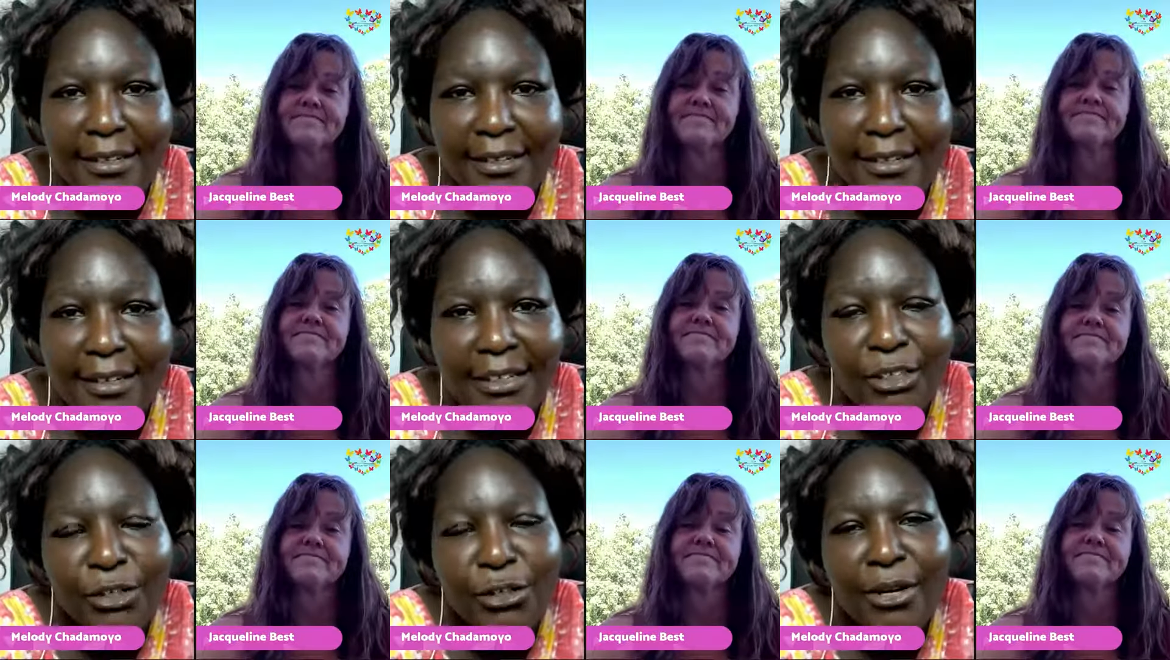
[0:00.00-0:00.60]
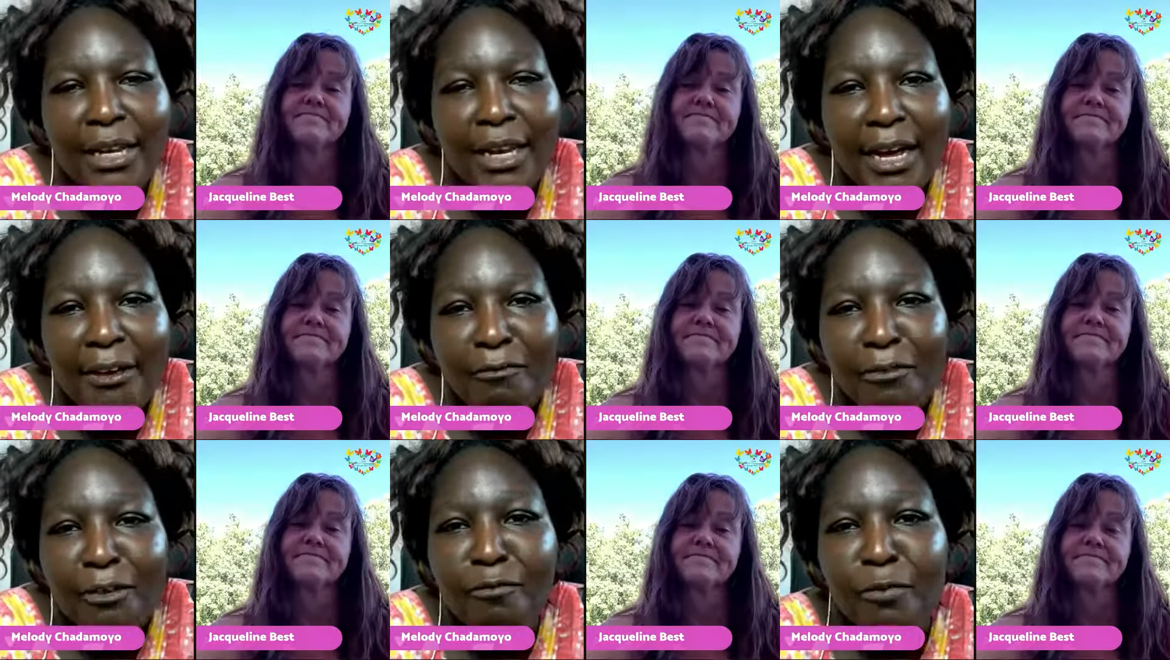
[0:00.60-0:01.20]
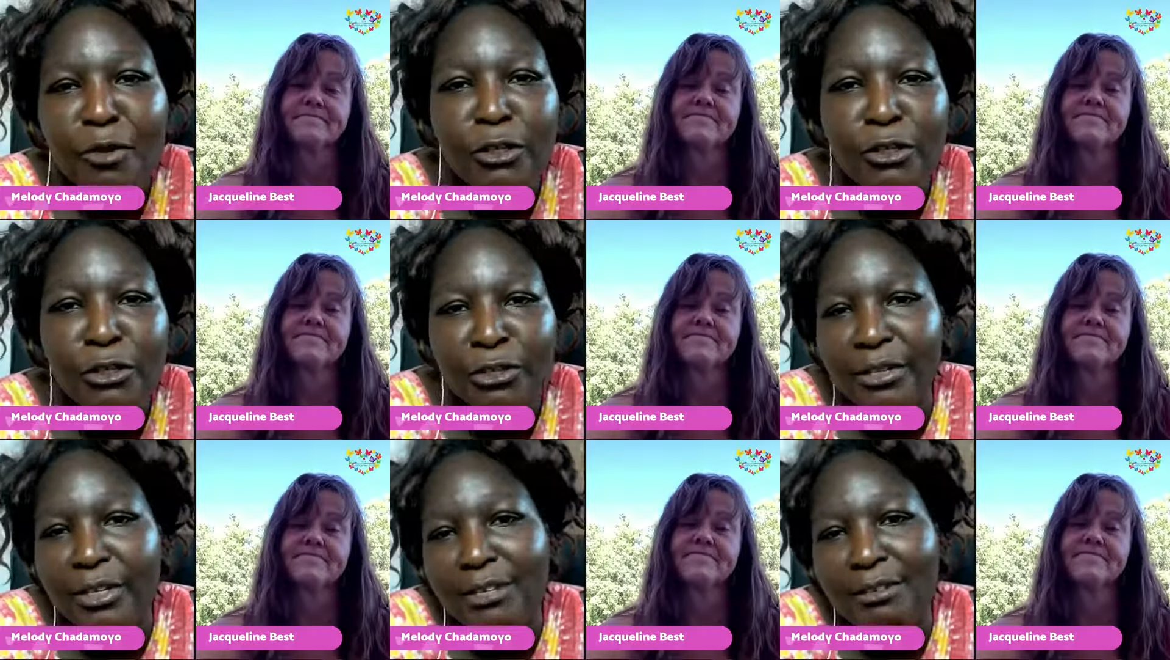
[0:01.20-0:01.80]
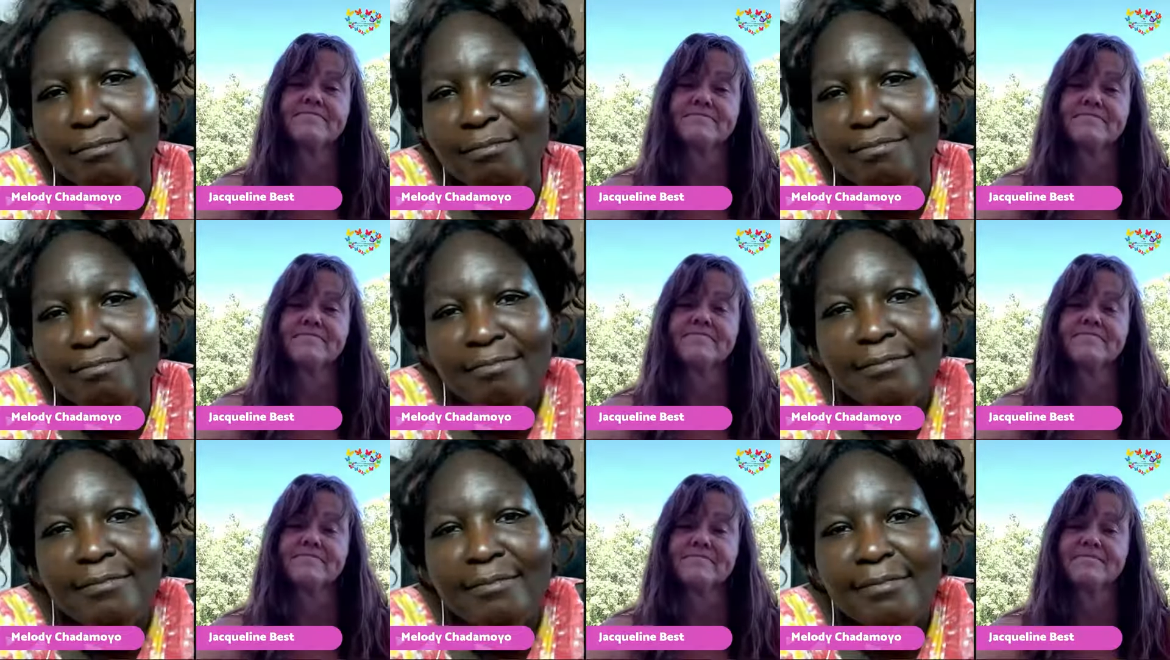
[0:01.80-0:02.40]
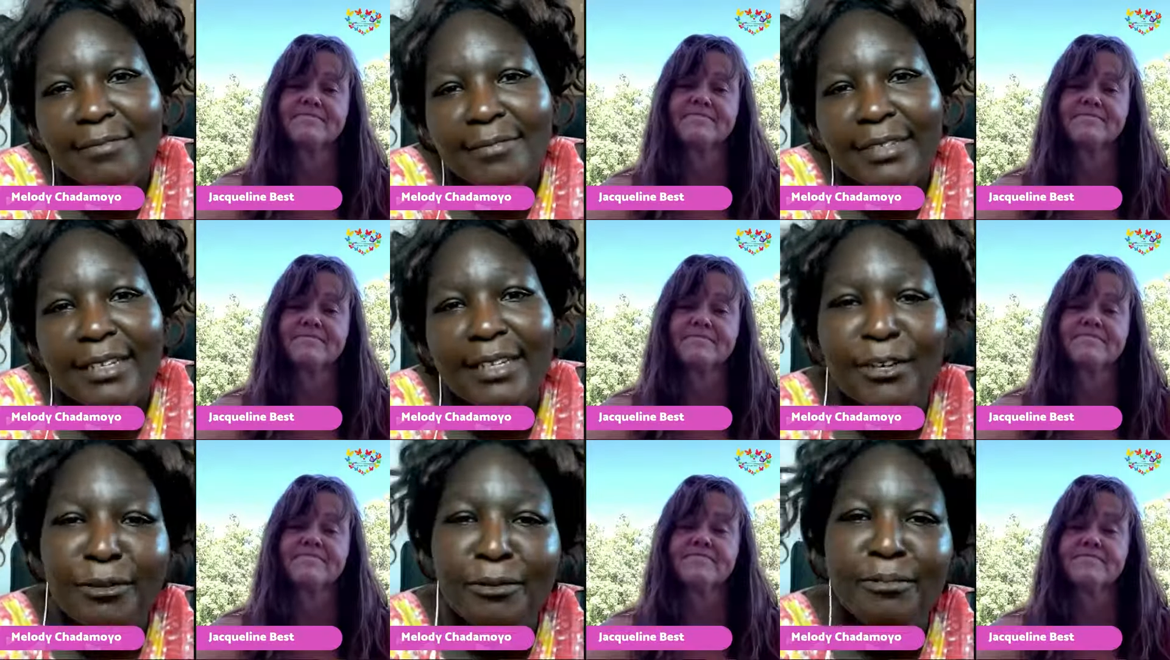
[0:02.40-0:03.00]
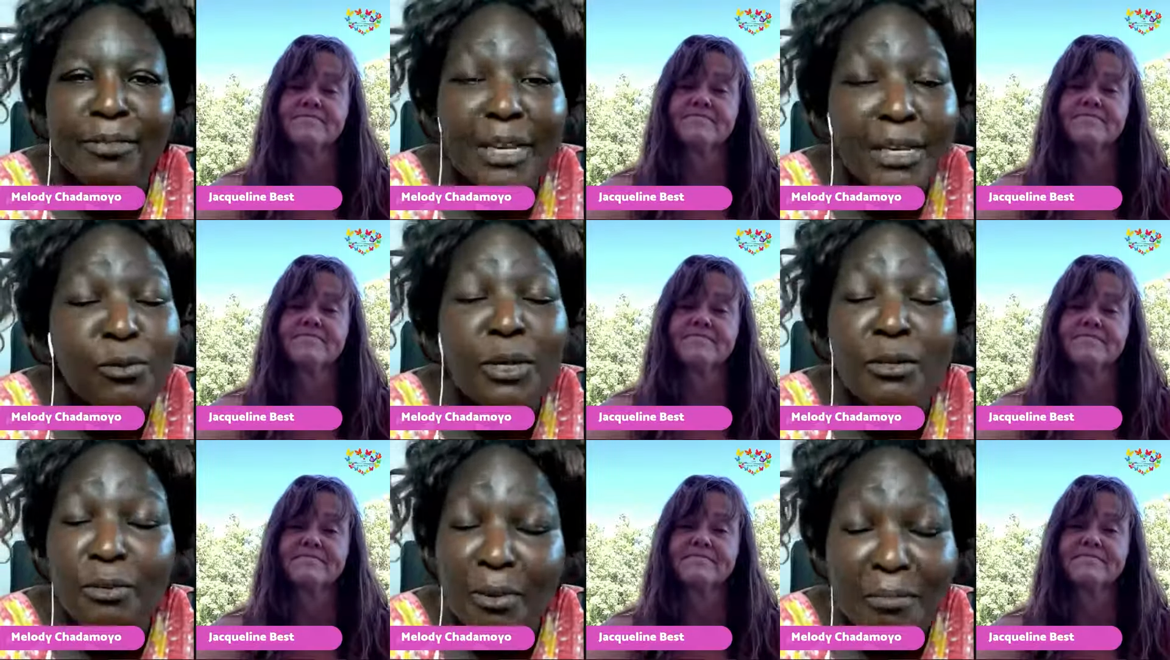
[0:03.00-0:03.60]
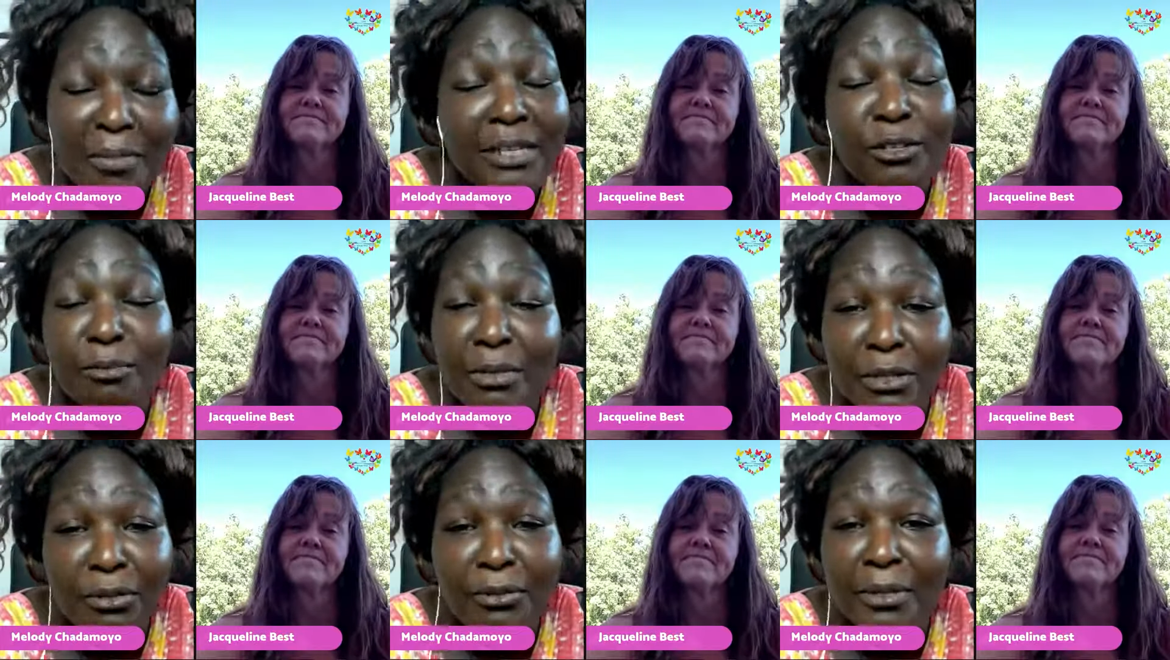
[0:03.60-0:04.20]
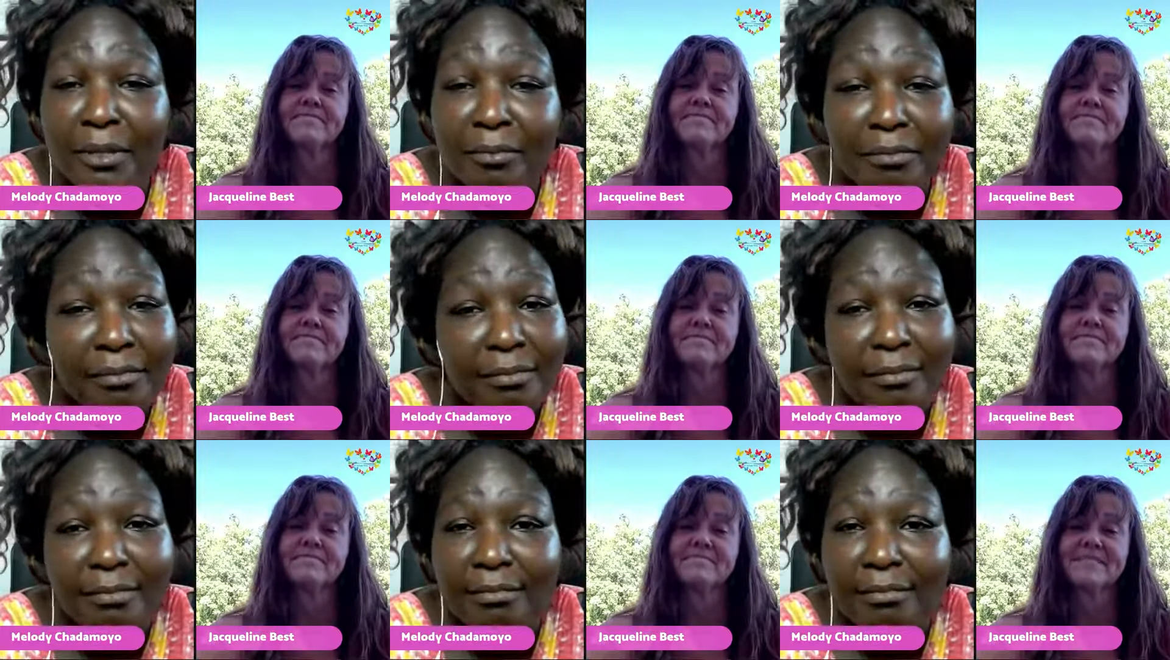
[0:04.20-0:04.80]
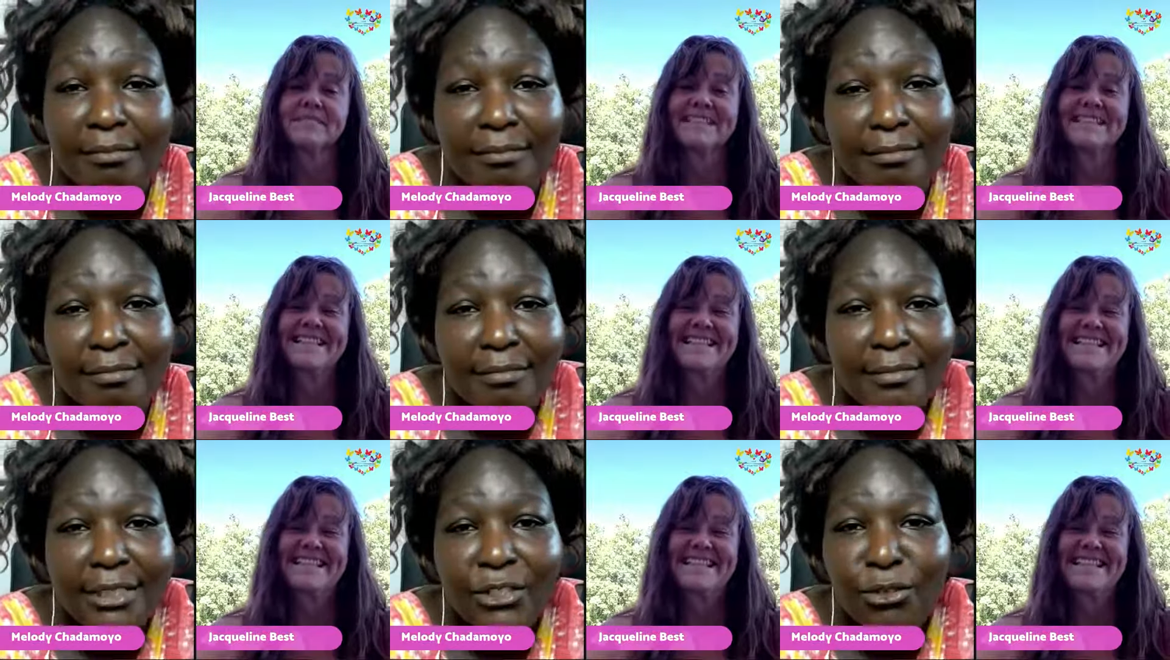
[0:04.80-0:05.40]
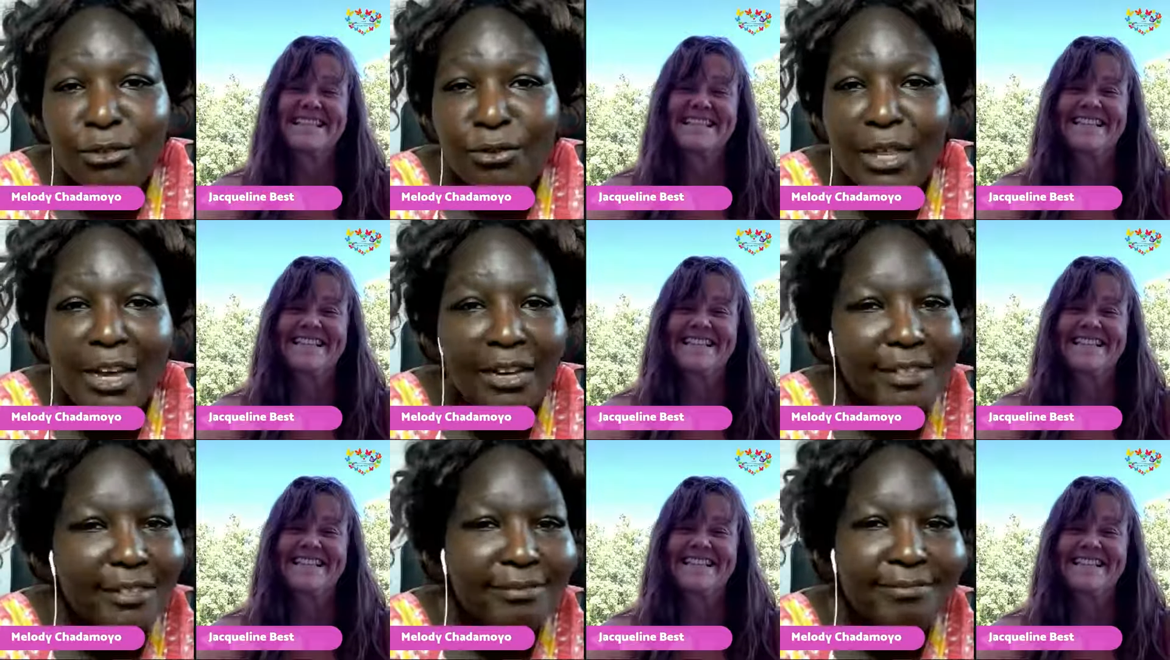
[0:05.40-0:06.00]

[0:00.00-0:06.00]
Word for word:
Speaker 1: Enjoy life. Have more joy. You know, that's what we're meant to be doing. Just do that.